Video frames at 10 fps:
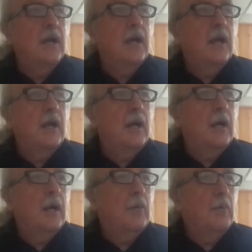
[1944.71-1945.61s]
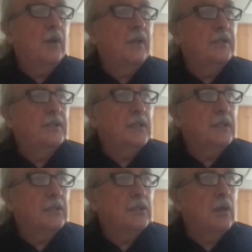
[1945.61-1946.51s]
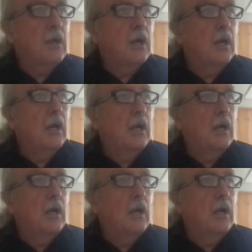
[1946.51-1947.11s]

Maurice Strong